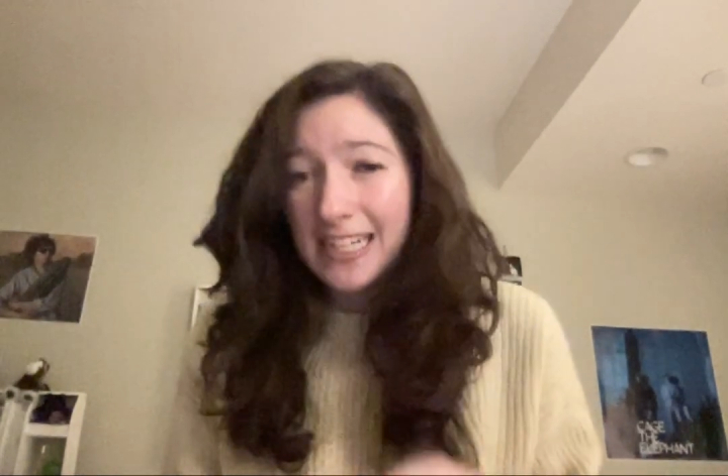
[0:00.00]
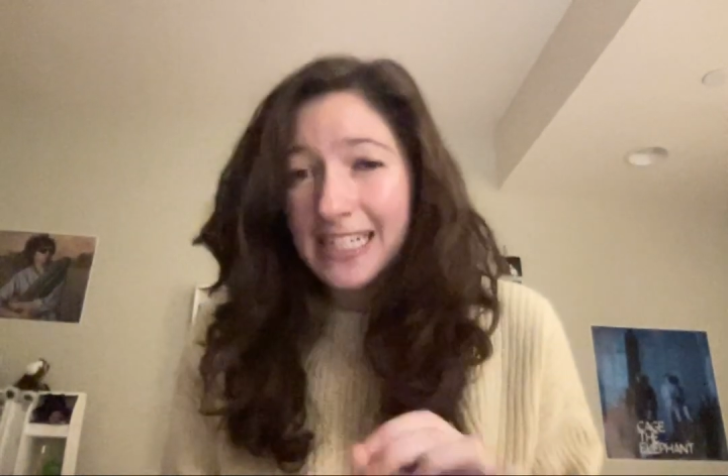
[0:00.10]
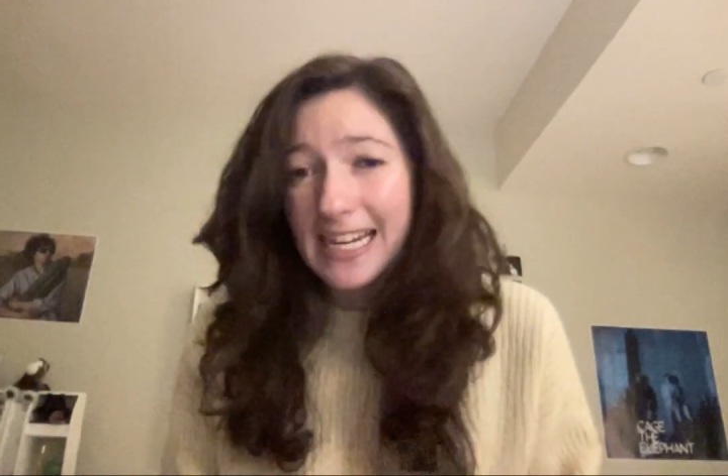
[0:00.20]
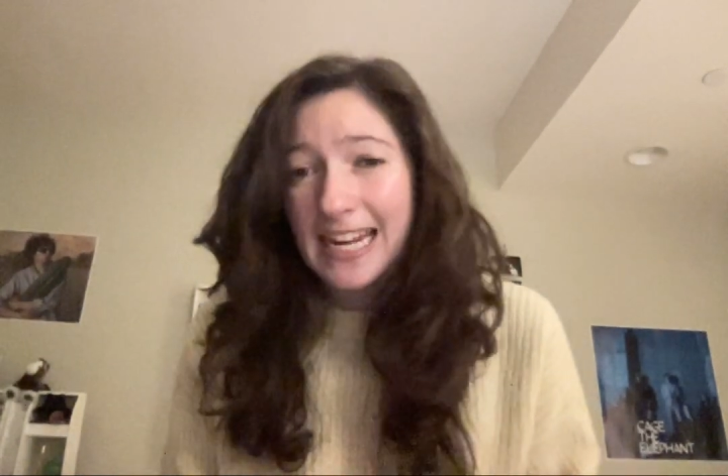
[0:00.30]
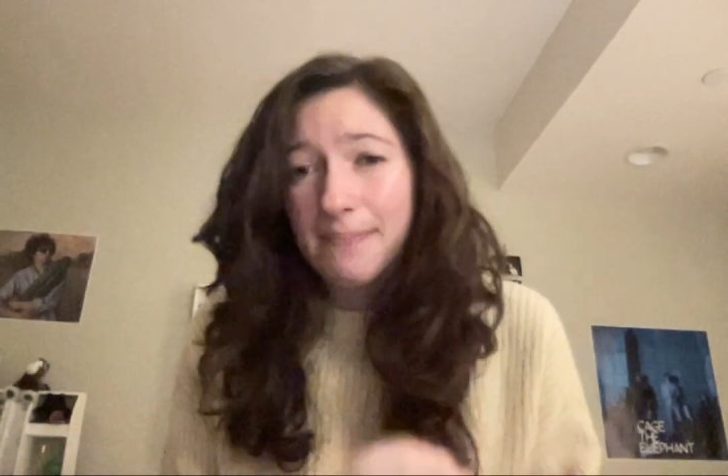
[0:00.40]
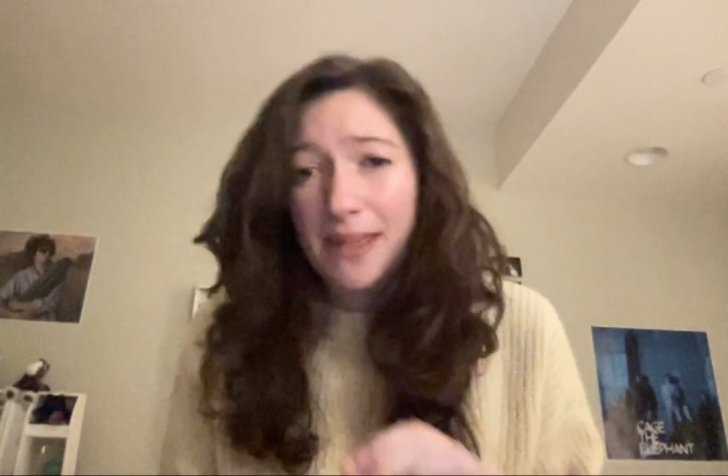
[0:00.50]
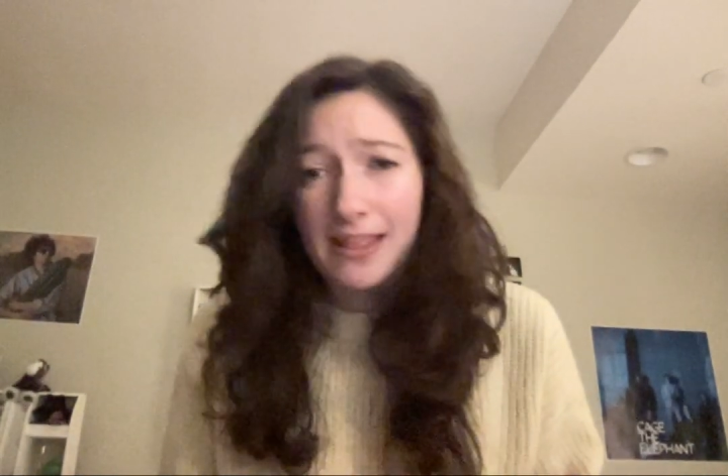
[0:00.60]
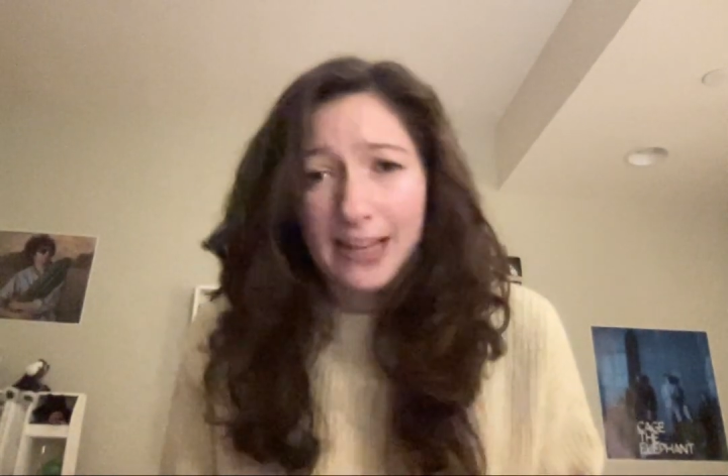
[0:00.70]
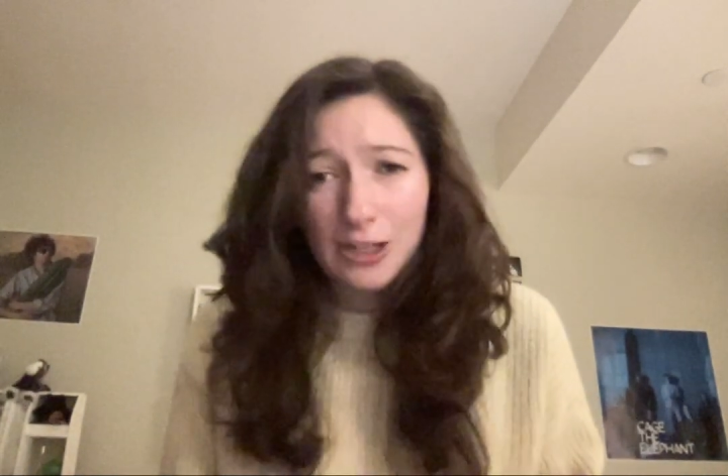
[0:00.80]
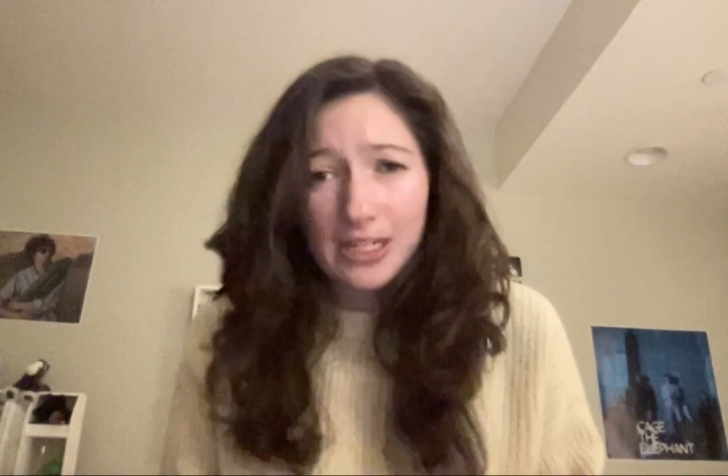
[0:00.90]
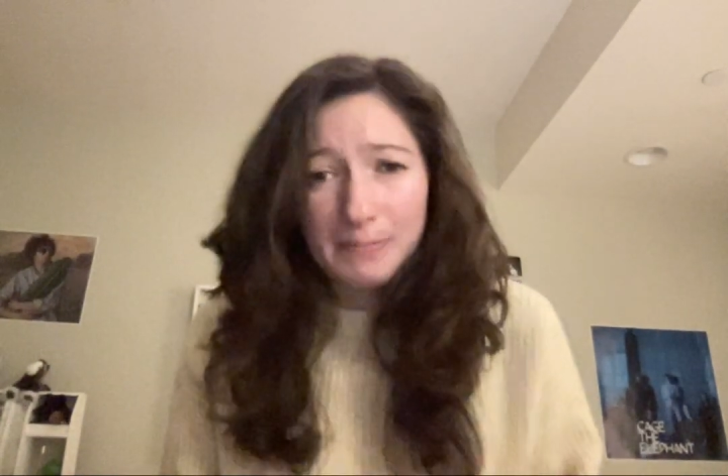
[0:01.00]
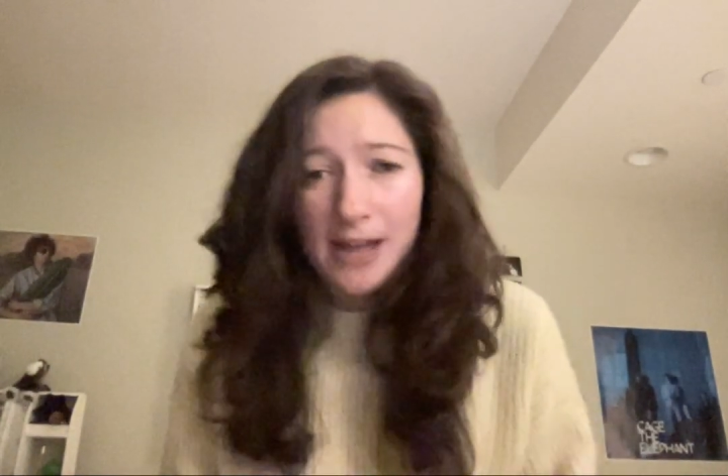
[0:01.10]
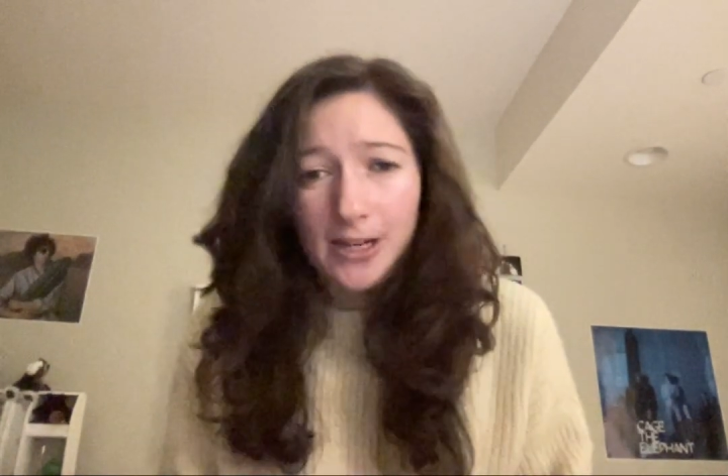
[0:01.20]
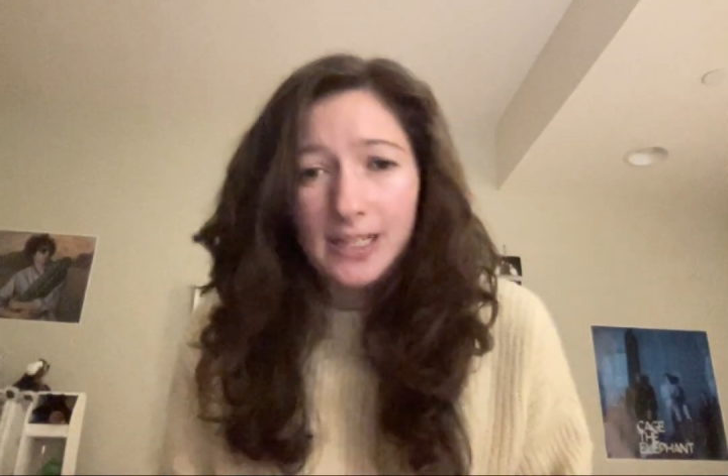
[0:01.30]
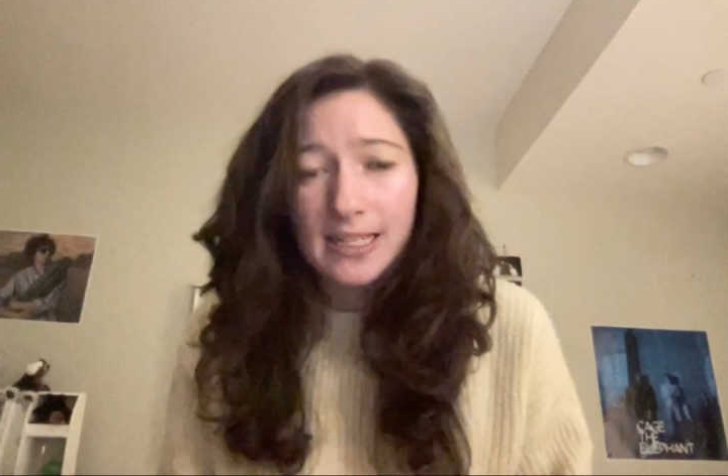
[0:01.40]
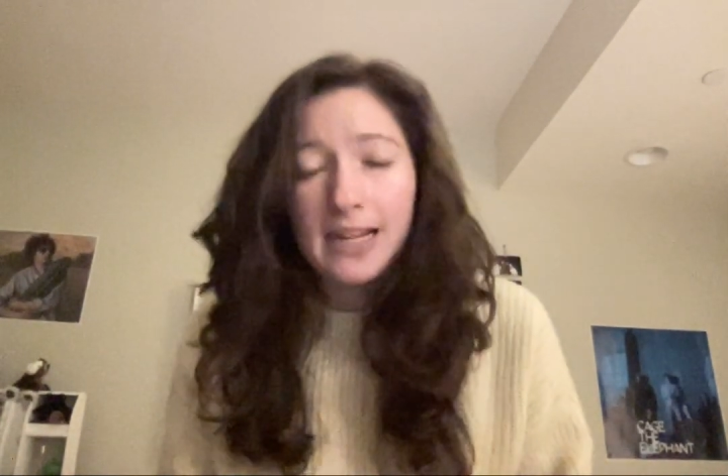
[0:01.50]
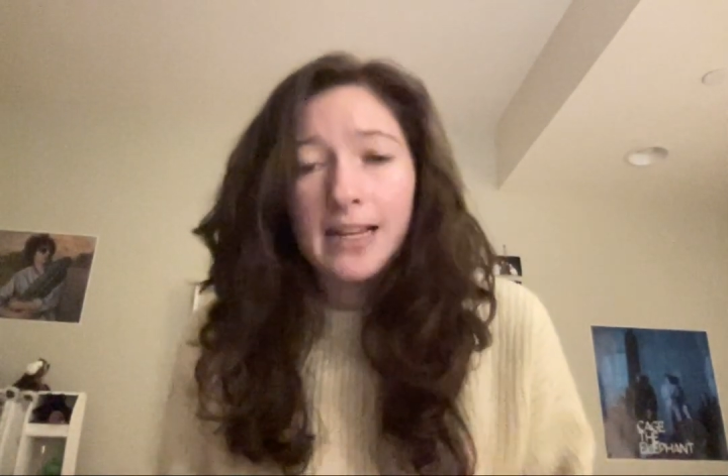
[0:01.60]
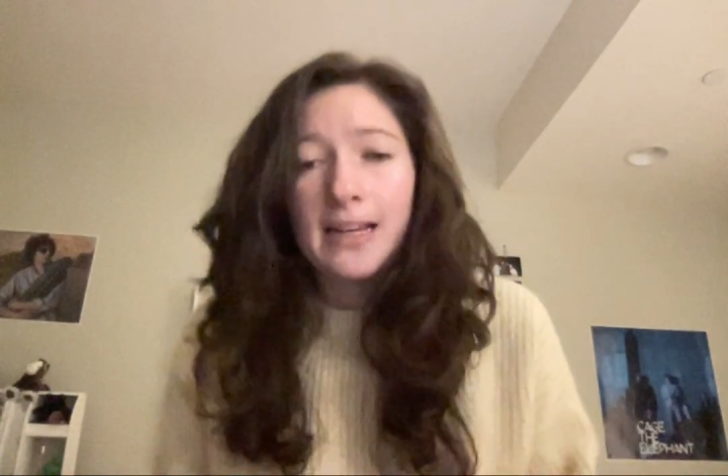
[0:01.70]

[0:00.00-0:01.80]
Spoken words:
DNA methylation patterns.